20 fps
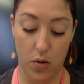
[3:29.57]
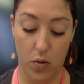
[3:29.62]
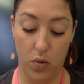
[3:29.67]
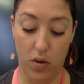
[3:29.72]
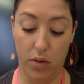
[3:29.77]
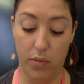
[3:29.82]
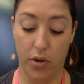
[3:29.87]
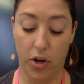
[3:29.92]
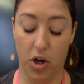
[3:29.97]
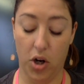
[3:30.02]

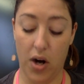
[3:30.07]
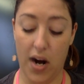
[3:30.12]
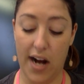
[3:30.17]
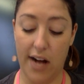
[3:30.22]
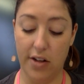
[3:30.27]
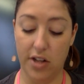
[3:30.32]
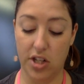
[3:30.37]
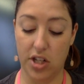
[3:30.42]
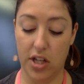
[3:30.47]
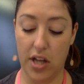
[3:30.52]
Wilbur
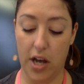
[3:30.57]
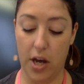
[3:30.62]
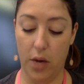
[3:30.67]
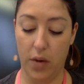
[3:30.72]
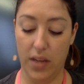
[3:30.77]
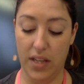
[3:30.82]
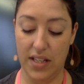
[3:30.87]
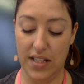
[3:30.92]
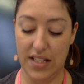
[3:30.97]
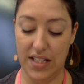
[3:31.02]
crouched low
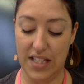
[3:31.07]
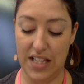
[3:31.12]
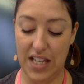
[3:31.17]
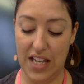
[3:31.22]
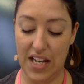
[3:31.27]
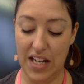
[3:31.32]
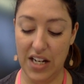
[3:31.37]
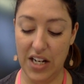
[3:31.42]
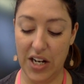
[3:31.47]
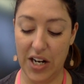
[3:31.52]
with his
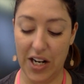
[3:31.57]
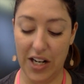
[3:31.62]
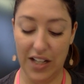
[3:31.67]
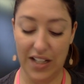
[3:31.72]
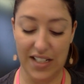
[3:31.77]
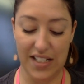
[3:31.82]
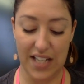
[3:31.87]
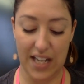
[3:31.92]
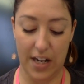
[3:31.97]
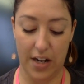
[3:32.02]
thin,
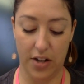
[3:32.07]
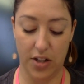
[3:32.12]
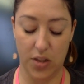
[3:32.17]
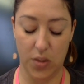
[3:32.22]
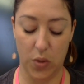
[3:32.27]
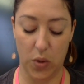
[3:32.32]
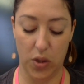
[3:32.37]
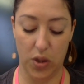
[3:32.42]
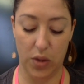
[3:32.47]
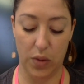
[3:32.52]
curly tail
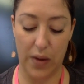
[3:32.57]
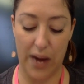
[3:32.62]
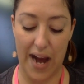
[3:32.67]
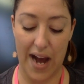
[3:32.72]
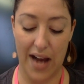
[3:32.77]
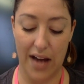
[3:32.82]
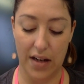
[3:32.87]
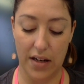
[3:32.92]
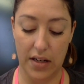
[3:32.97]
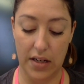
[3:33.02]
toward the
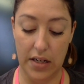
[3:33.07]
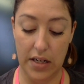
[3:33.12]
rat.